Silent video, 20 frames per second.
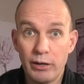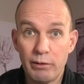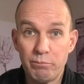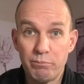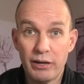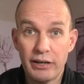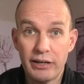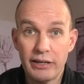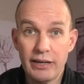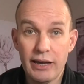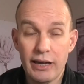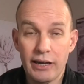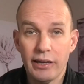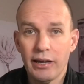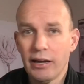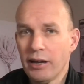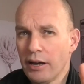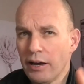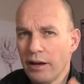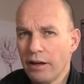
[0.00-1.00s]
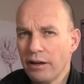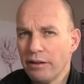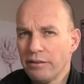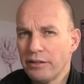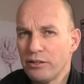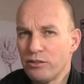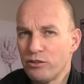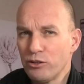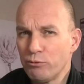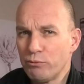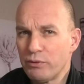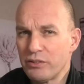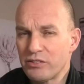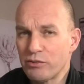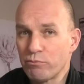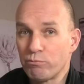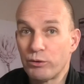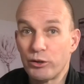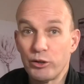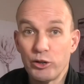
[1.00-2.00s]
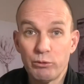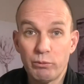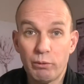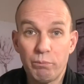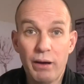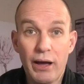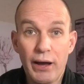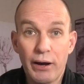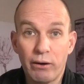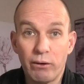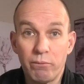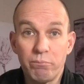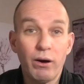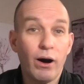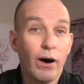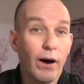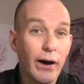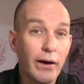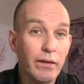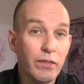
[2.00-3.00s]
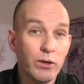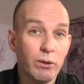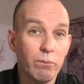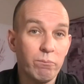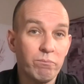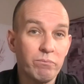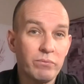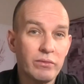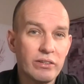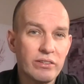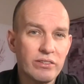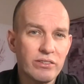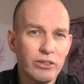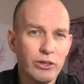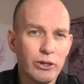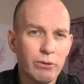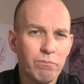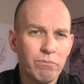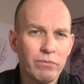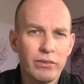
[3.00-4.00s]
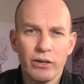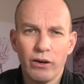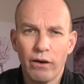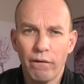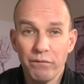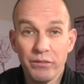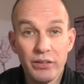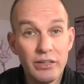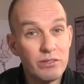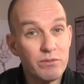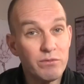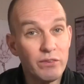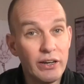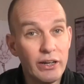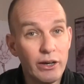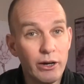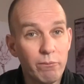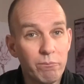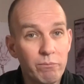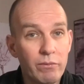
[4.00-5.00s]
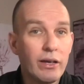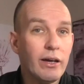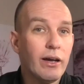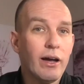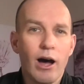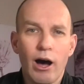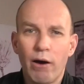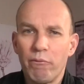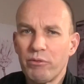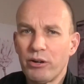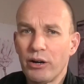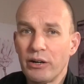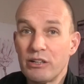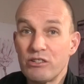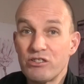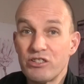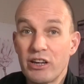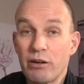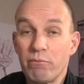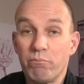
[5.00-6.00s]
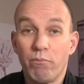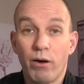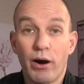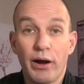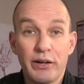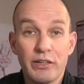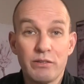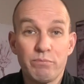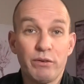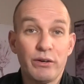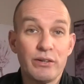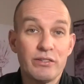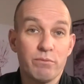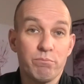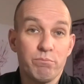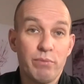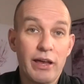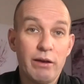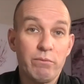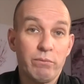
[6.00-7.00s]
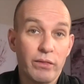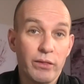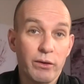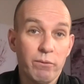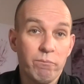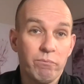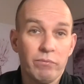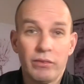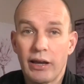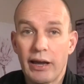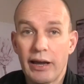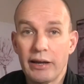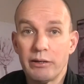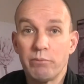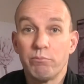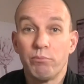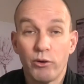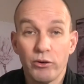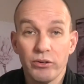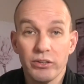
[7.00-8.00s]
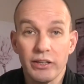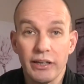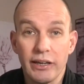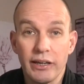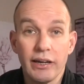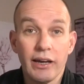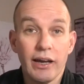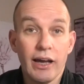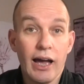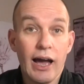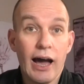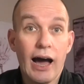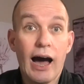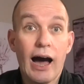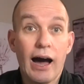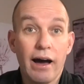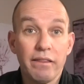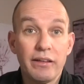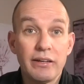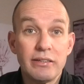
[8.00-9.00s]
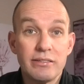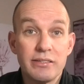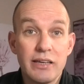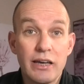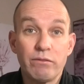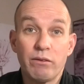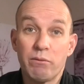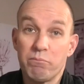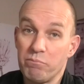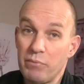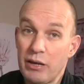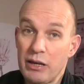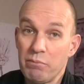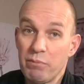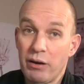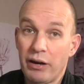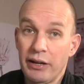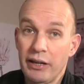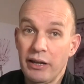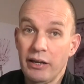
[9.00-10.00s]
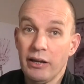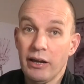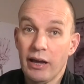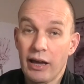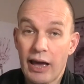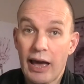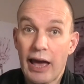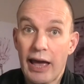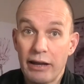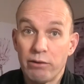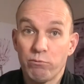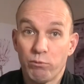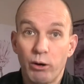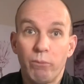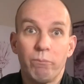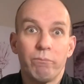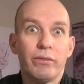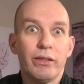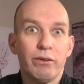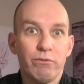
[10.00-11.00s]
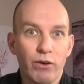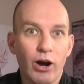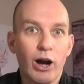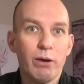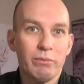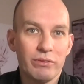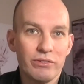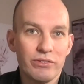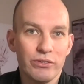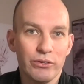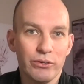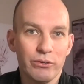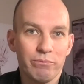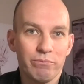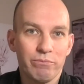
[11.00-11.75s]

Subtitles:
better yet, they do it with some renewable power behind them. So on this video, I'm going to share my experience of being with them, and importantly, are they saving me money and, well, the environment too?